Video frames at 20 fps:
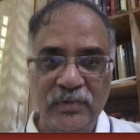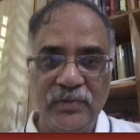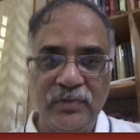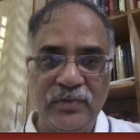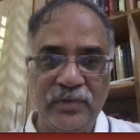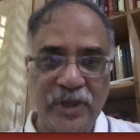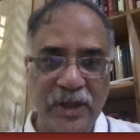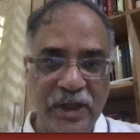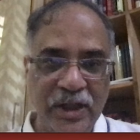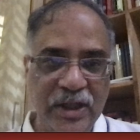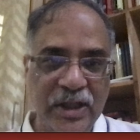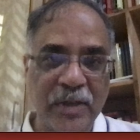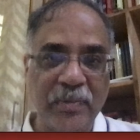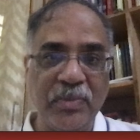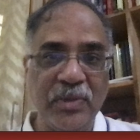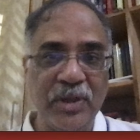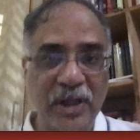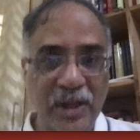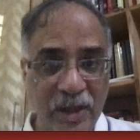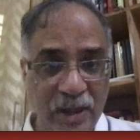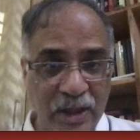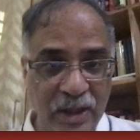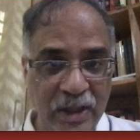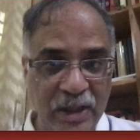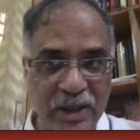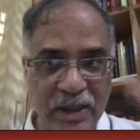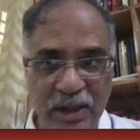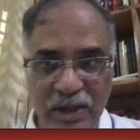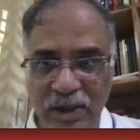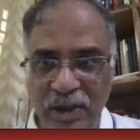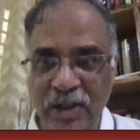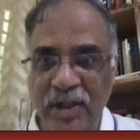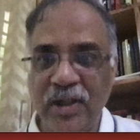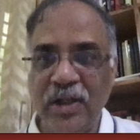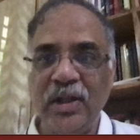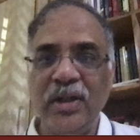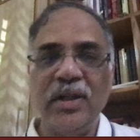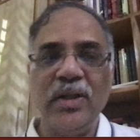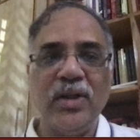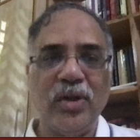very tempted, and I did
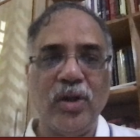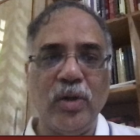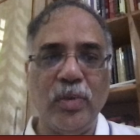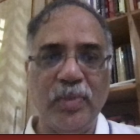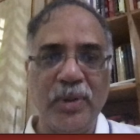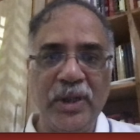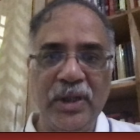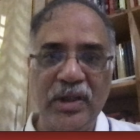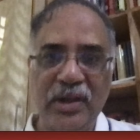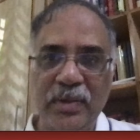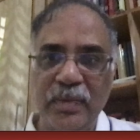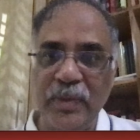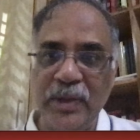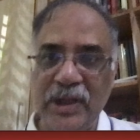copy this